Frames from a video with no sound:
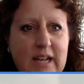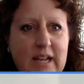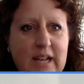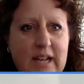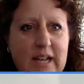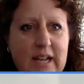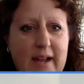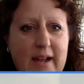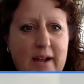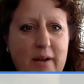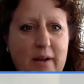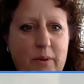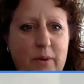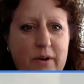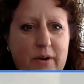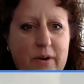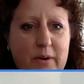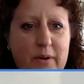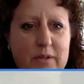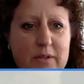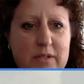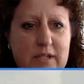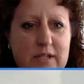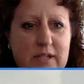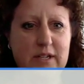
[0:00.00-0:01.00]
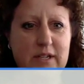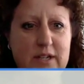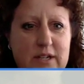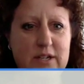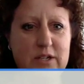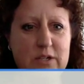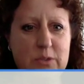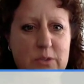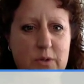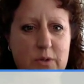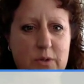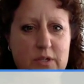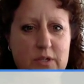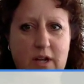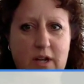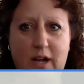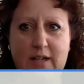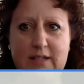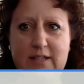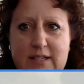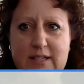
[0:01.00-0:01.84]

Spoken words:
and we are hosting a short talk